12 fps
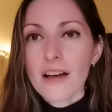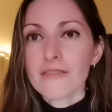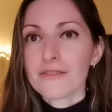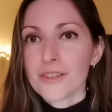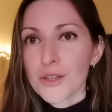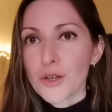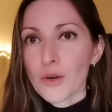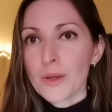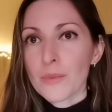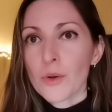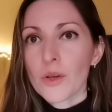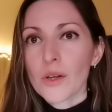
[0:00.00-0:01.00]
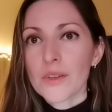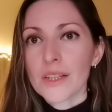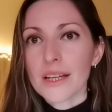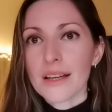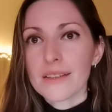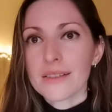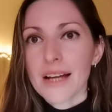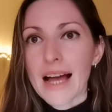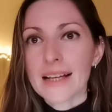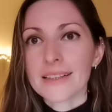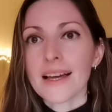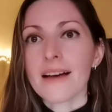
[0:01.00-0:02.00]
Virgo people, on the other hand,